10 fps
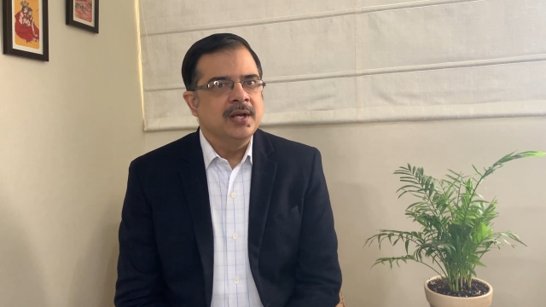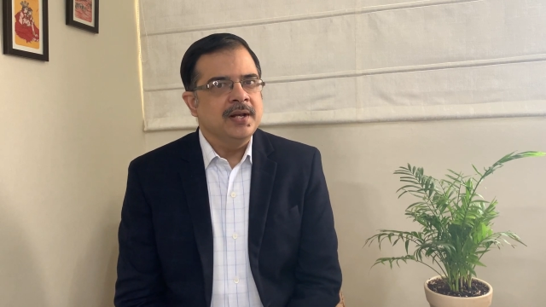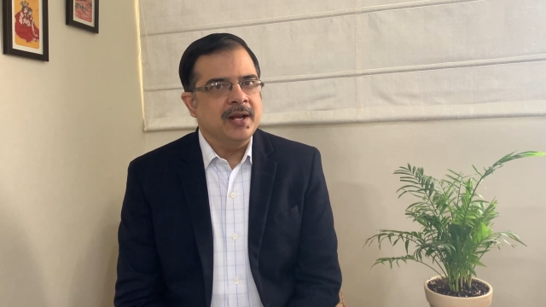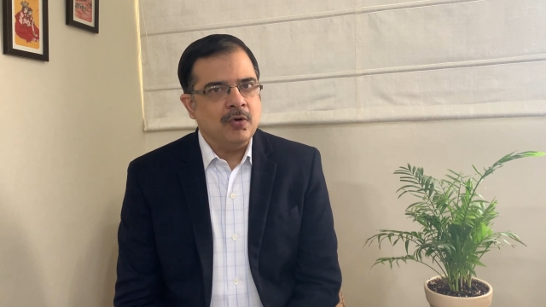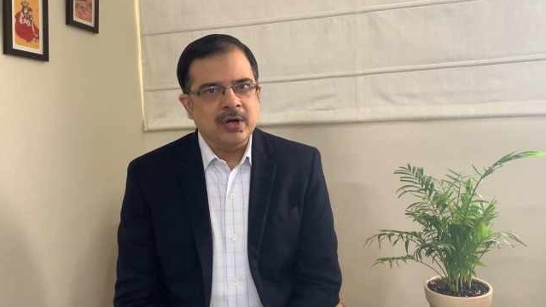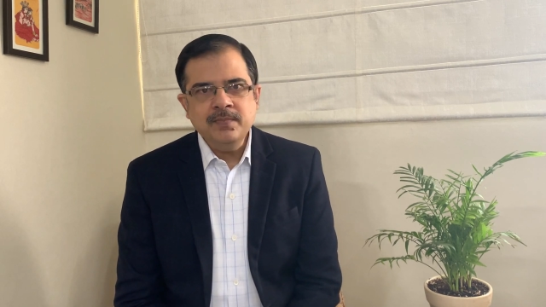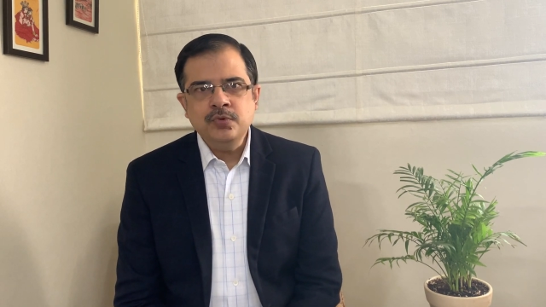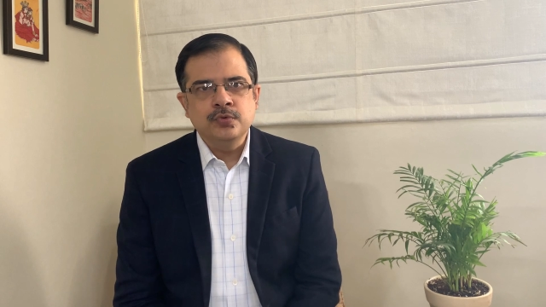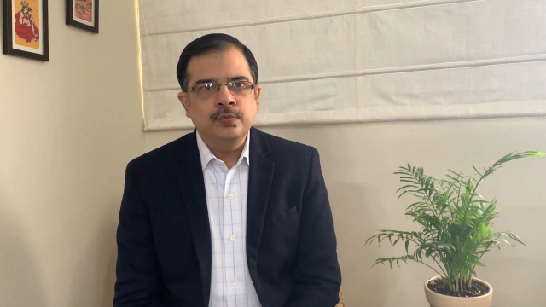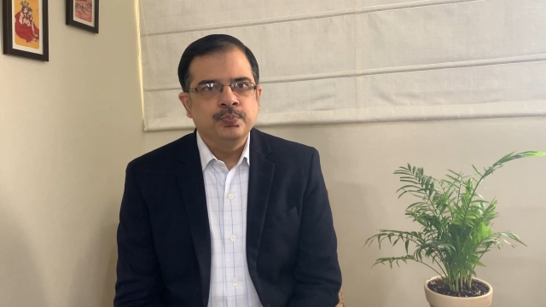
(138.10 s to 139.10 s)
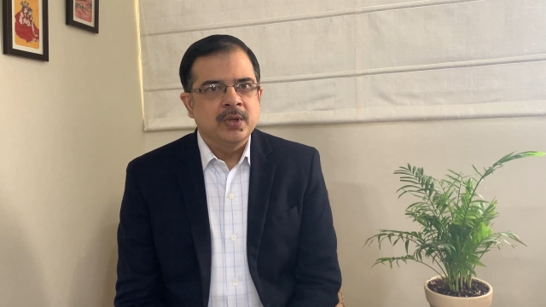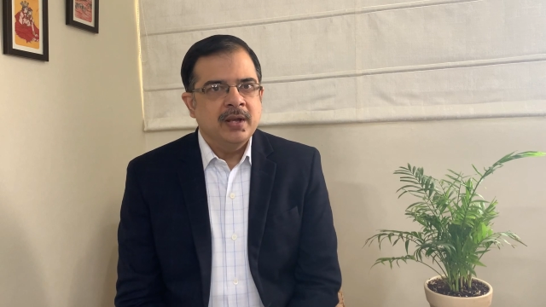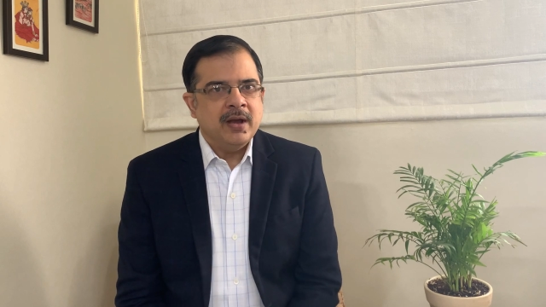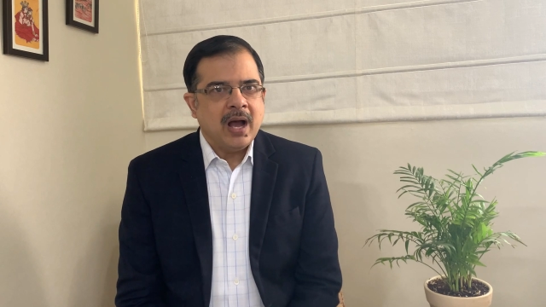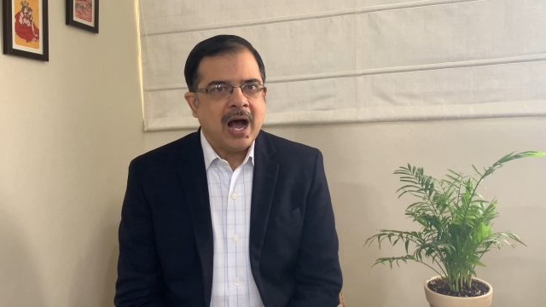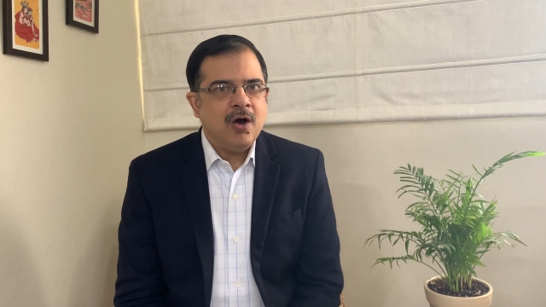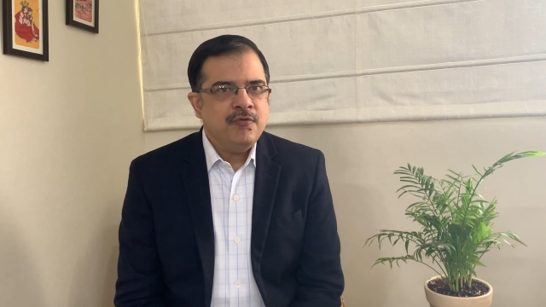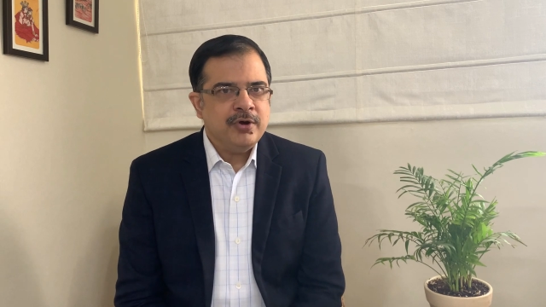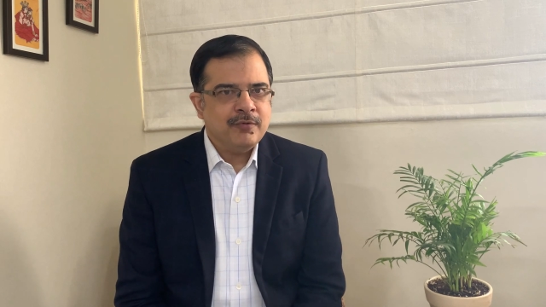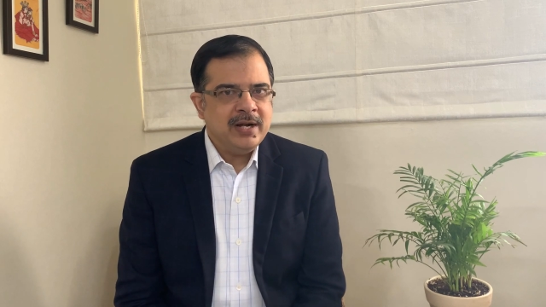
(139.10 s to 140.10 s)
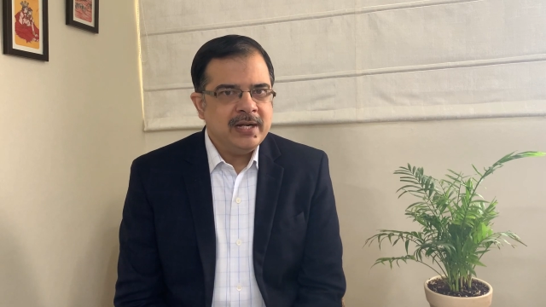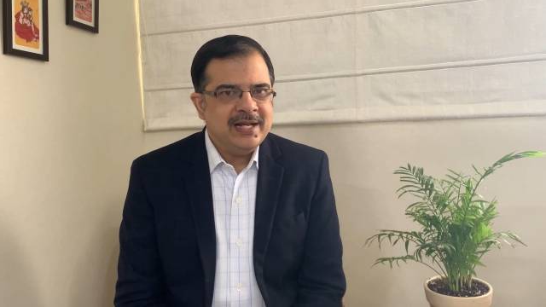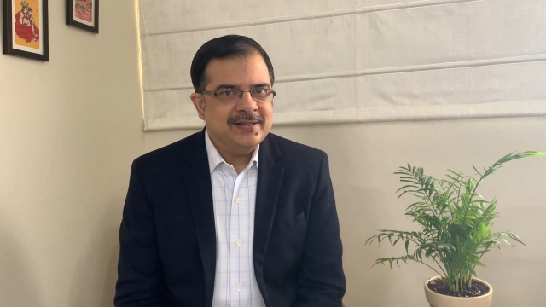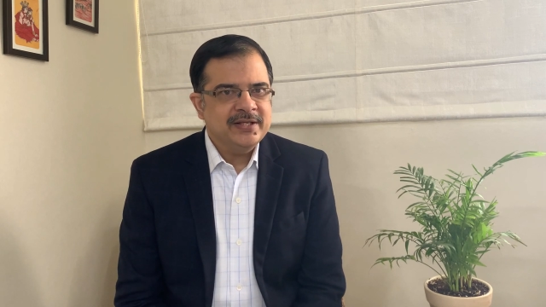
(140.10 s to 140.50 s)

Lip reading: Now come to how frequently